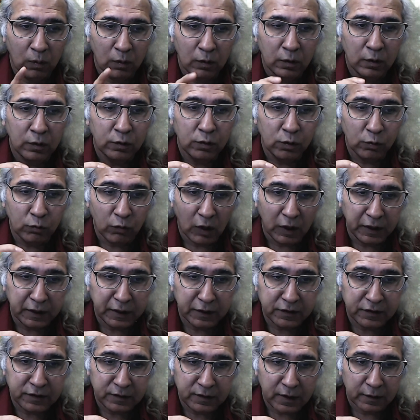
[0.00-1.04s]
To what
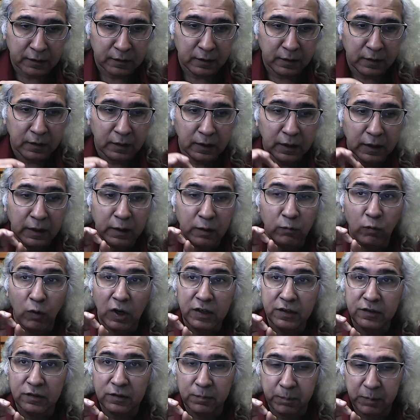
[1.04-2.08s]
extent? in what
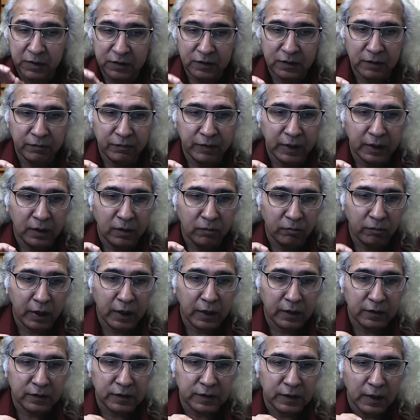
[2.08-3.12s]
specific
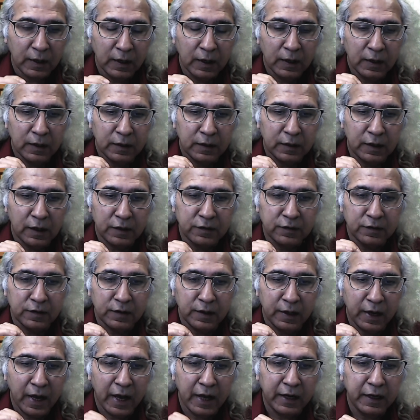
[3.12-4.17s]
ways does
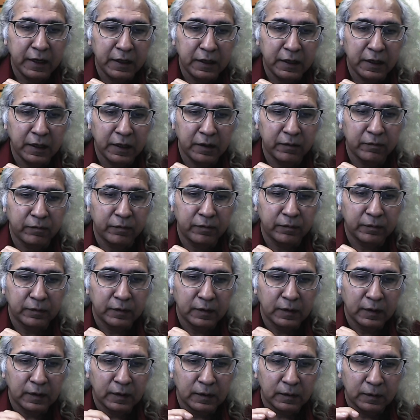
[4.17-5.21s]
narrative
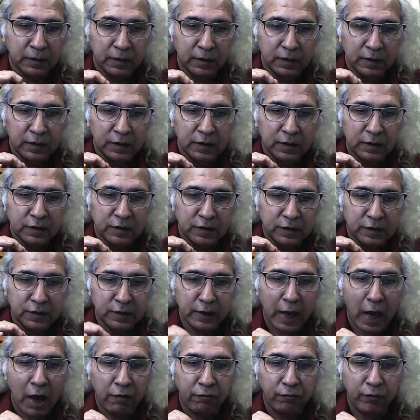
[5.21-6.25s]

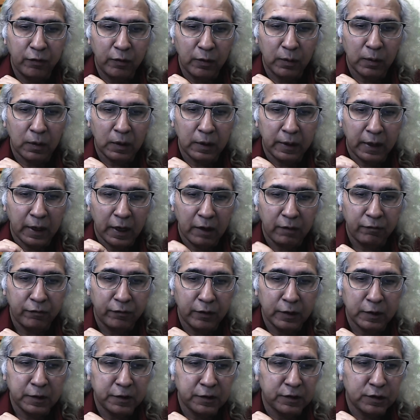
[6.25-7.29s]
scaffold
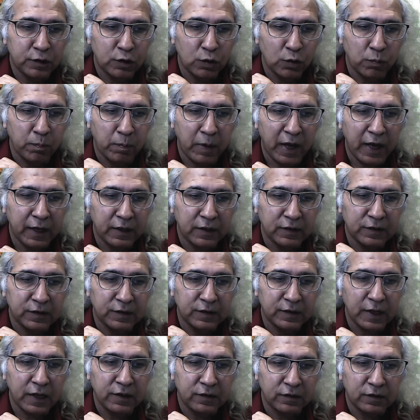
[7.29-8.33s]
efforts to make
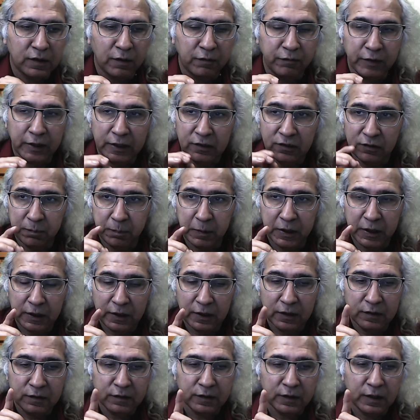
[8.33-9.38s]
sense of
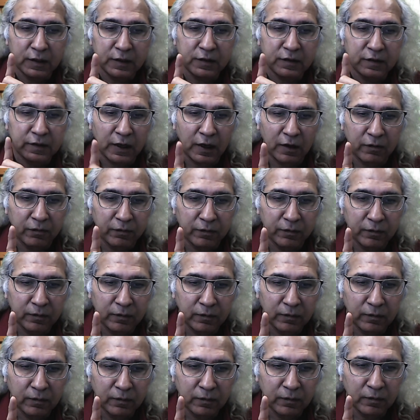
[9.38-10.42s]
experience itself
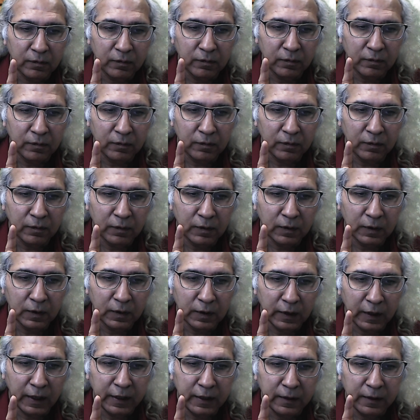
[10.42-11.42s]
right